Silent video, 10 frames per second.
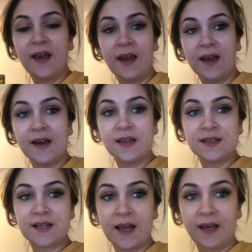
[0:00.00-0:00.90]

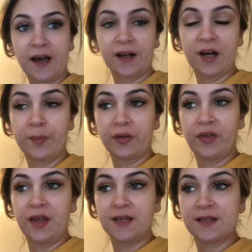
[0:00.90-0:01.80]
And I got a couple
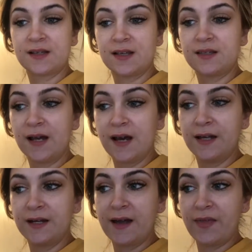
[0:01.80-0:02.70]
things
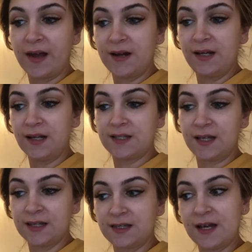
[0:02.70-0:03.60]
done that I needed to
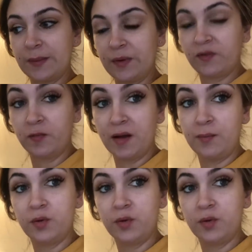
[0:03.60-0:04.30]
get done before my